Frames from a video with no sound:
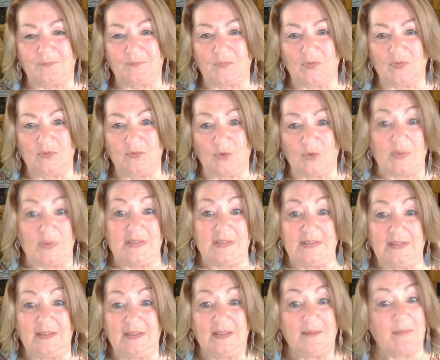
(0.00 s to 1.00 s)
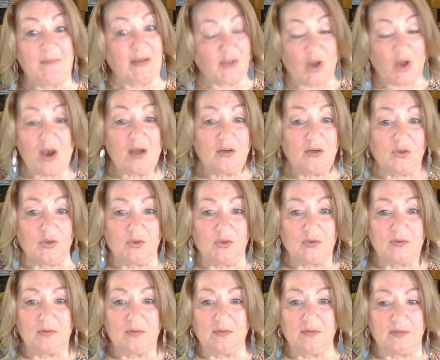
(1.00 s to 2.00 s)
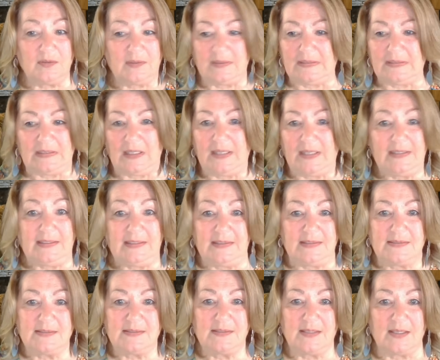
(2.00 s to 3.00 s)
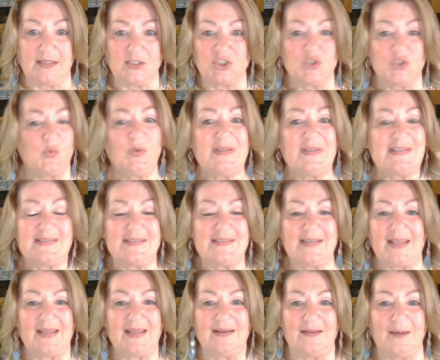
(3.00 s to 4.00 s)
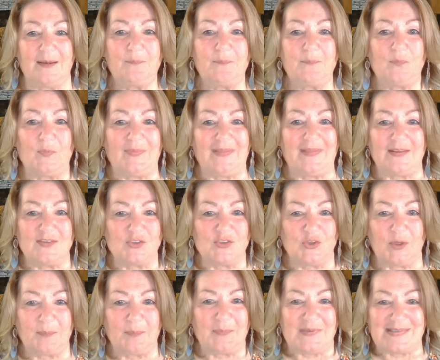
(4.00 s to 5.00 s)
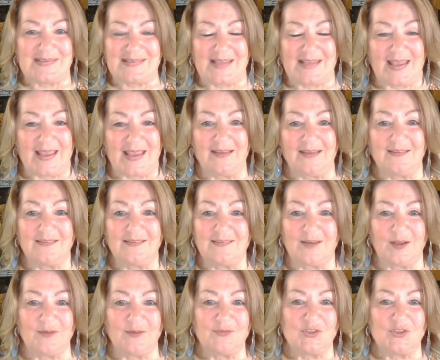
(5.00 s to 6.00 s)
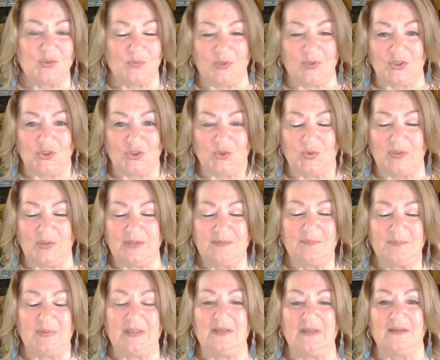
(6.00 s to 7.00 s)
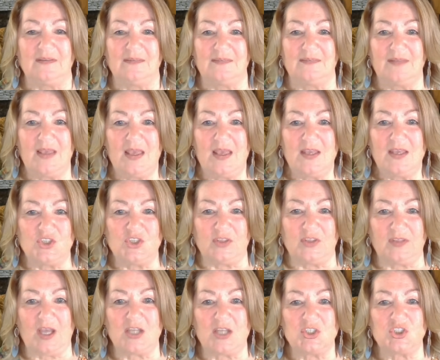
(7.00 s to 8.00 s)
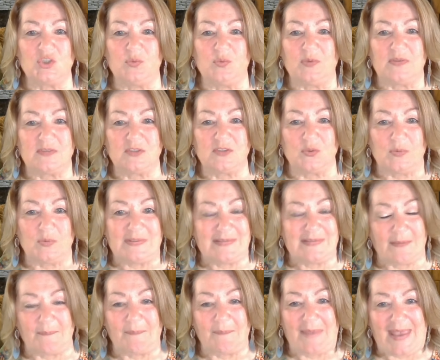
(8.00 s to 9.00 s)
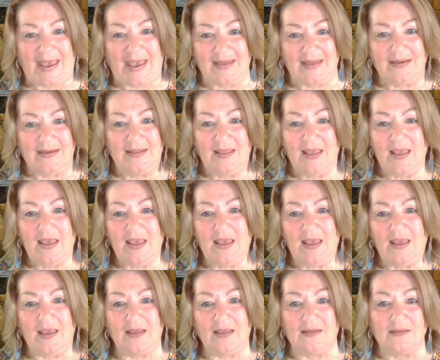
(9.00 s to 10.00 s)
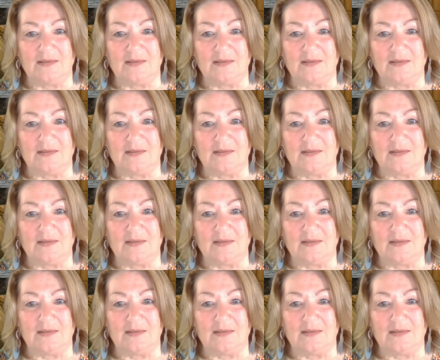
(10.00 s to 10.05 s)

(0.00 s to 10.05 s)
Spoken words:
so we did it. And my daughter didn't like it. And she wouldn't stand up when they stood up and sang and stuff. She wouldn't do it because she thought she was doing something bad. And